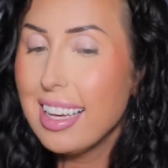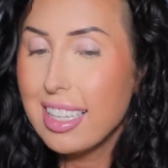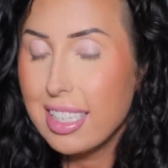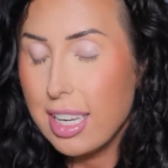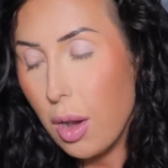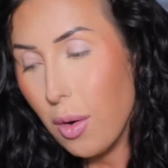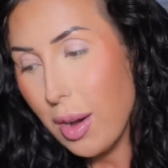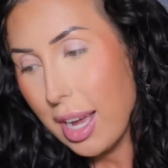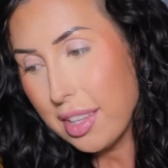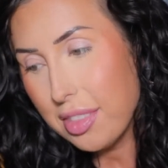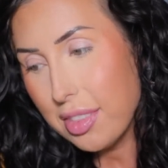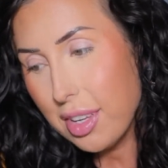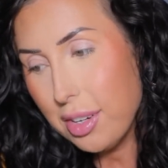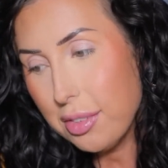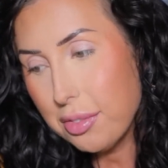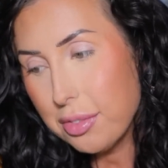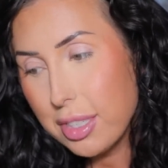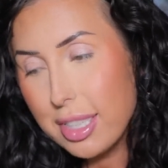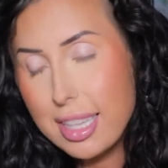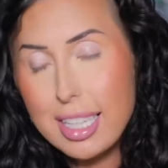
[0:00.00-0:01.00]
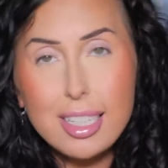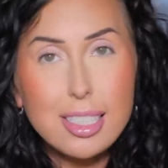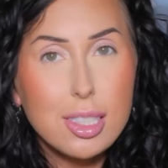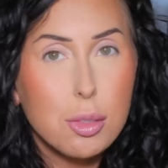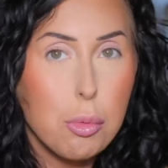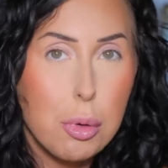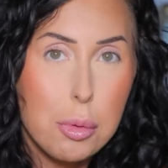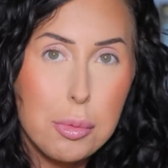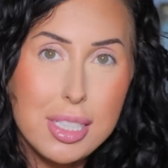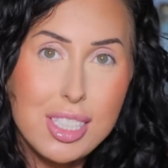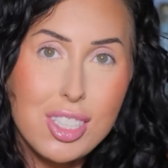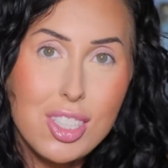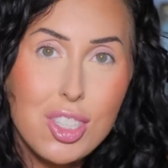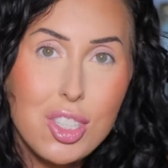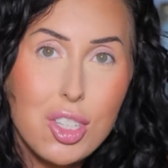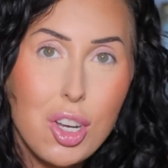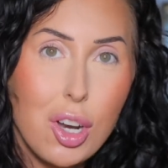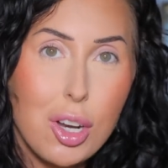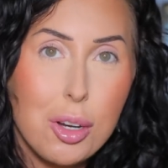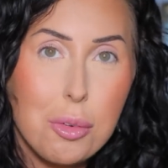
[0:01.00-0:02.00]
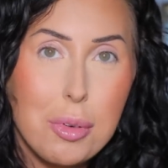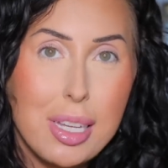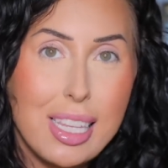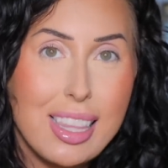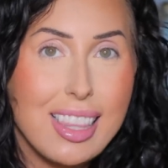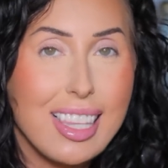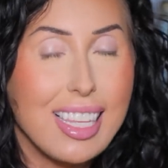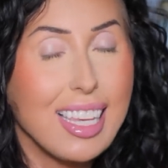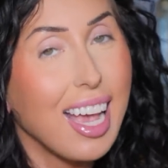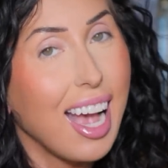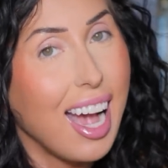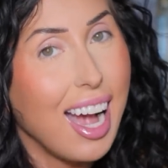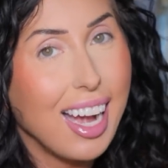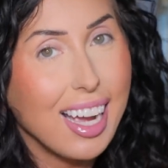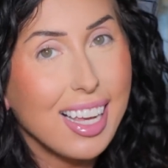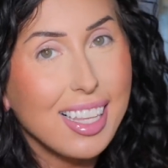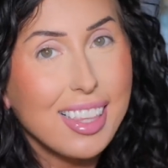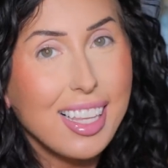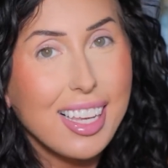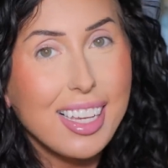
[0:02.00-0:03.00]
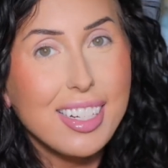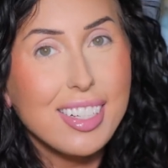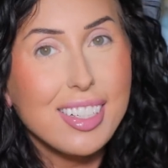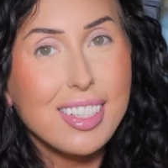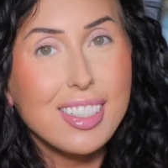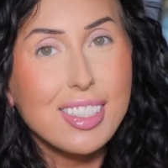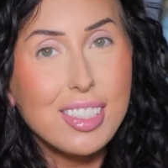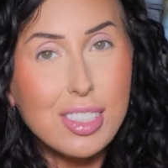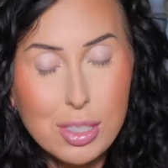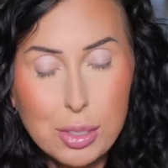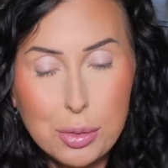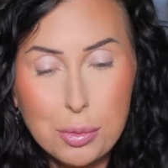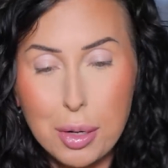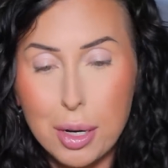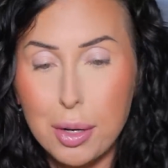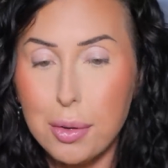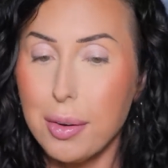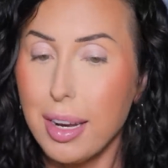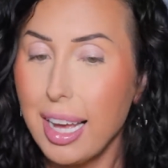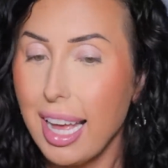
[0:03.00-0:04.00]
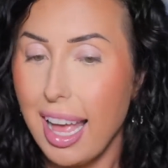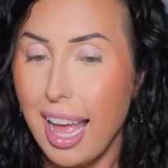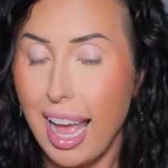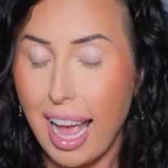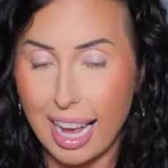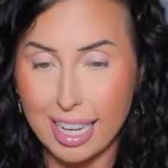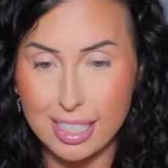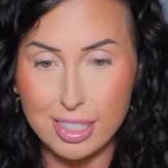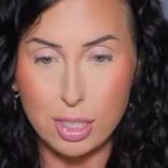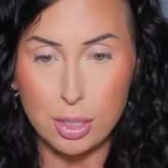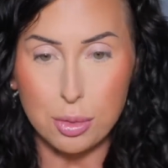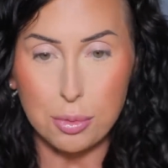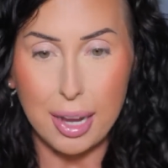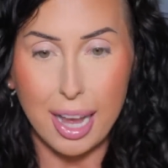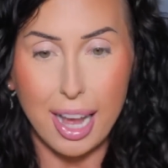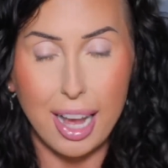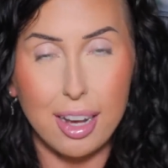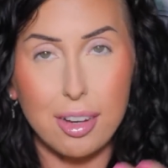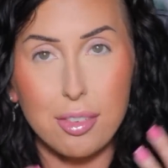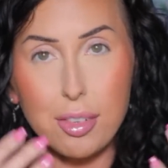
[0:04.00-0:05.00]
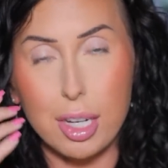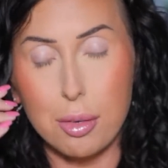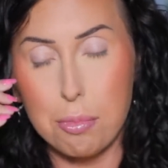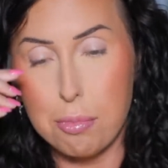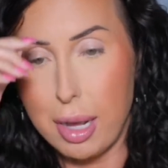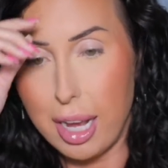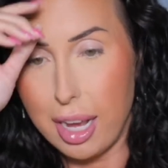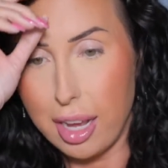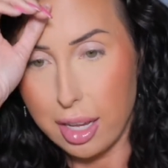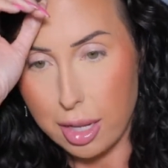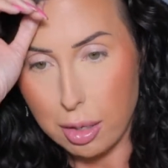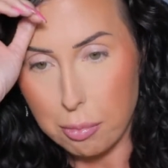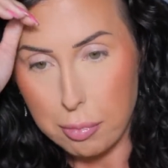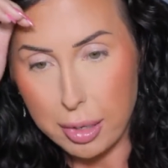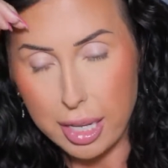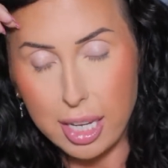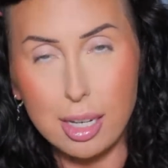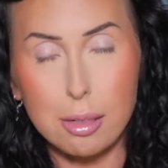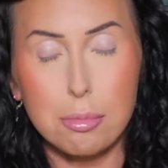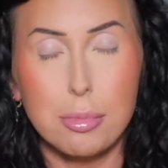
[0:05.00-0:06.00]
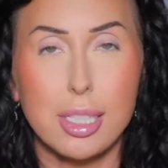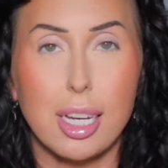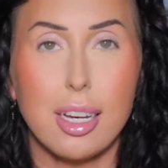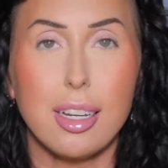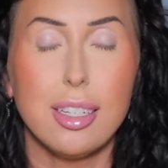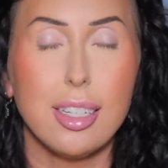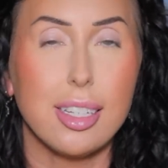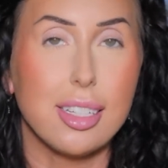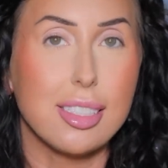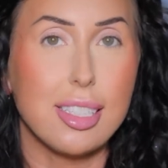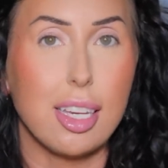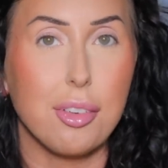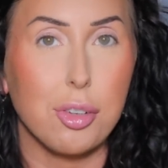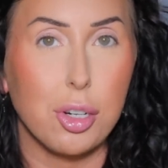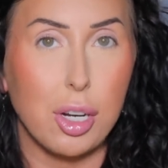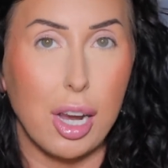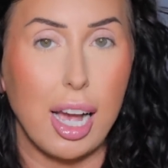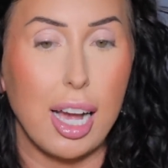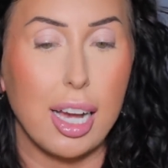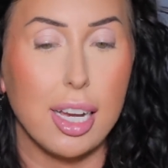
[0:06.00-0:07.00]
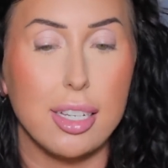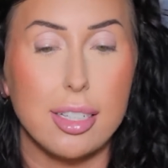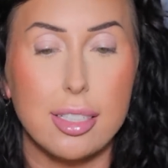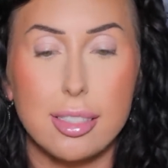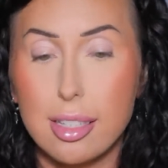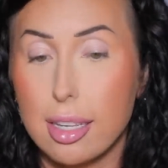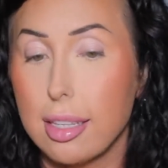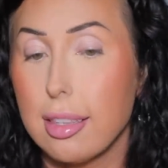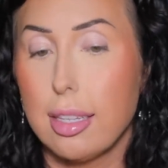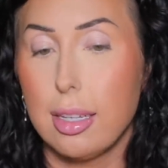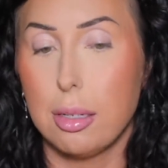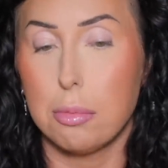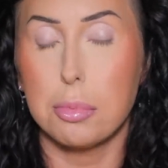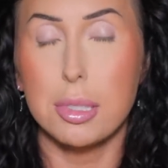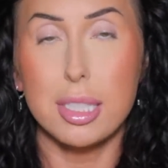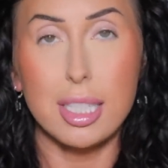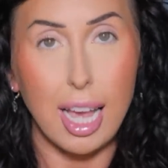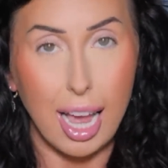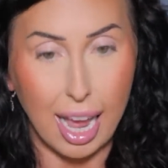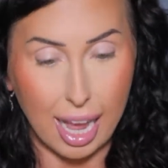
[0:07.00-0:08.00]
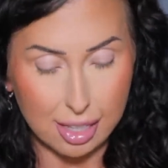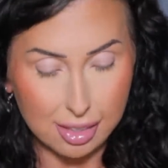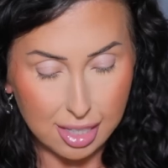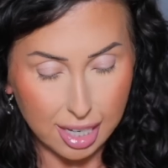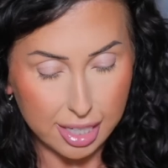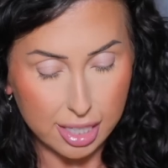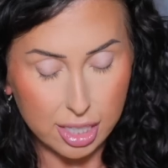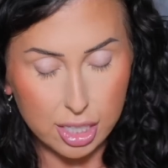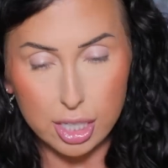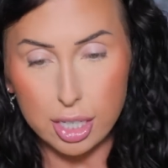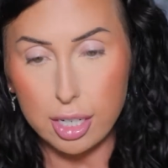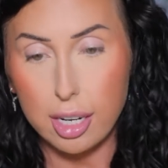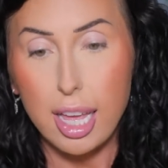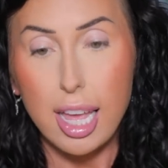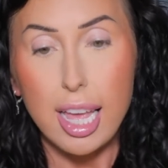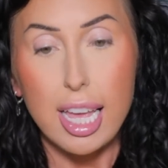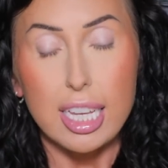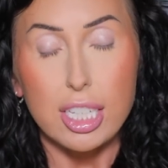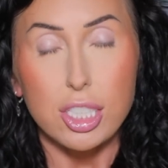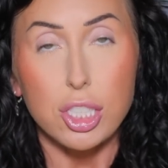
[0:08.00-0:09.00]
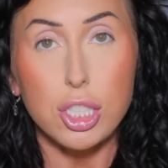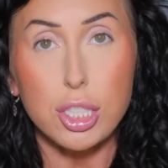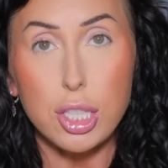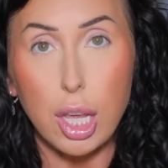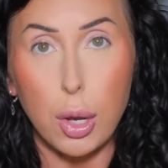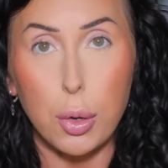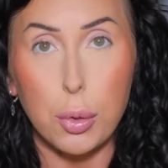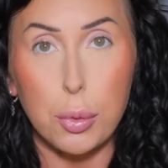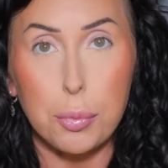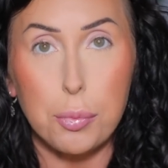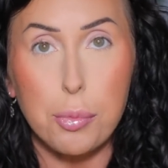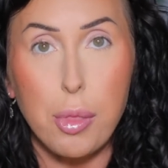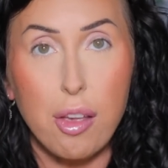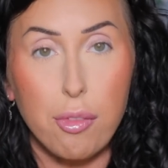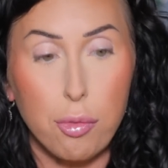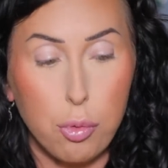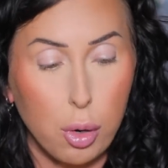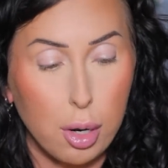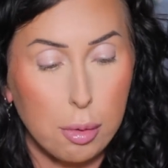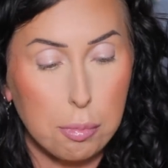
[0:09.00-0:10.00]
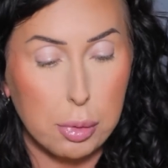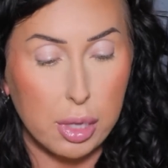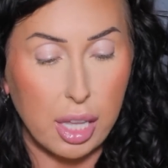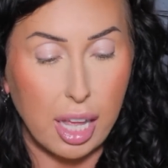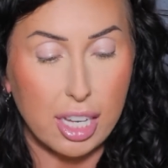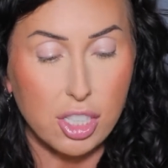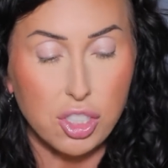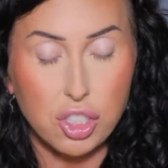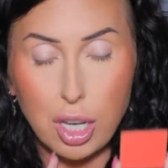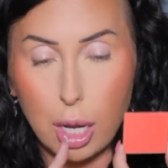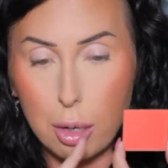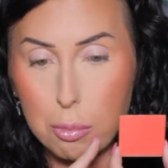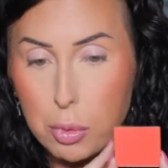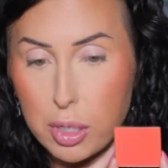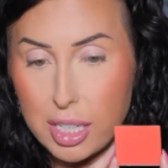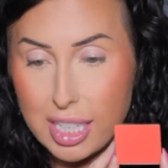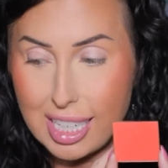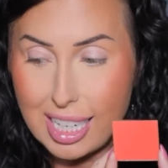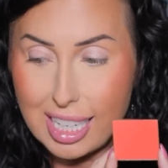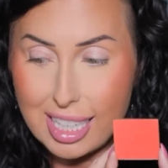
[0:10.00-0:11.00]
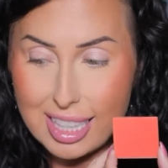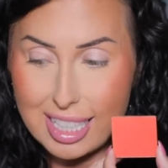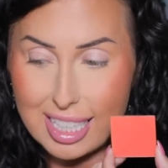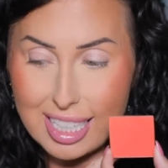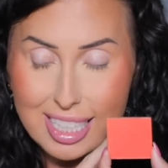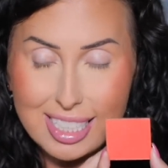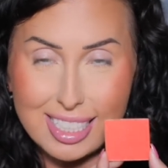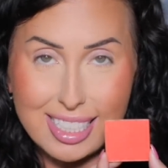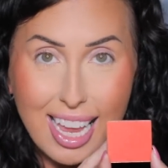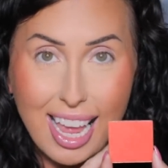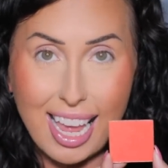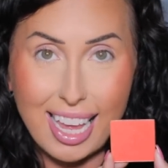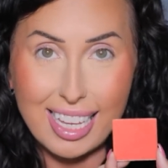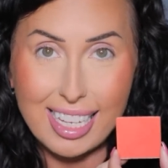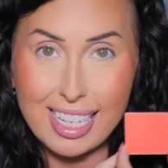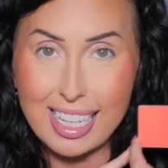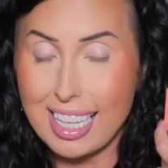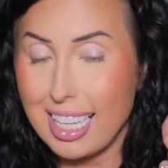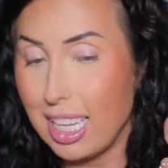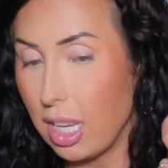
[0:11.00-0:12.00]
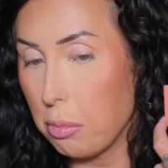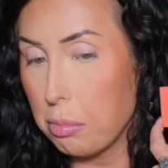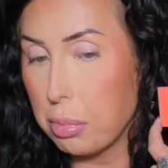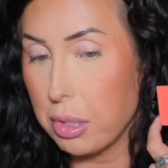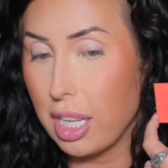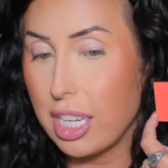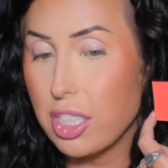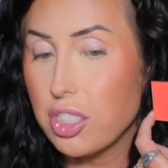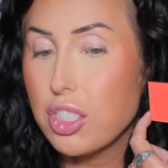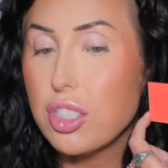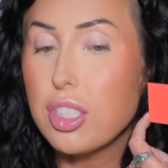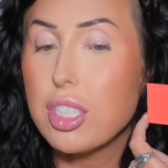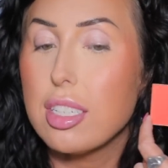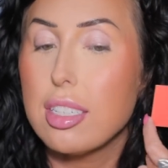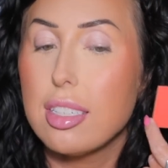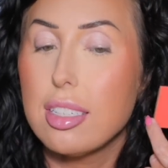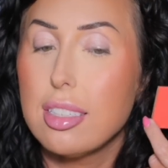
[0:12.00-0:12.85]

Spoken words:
Now I thought for this we would start with the highlighter duo. I do have my makeup done except for eyes, lips, highlighter. So for blush, I'm wearing the Tangy blush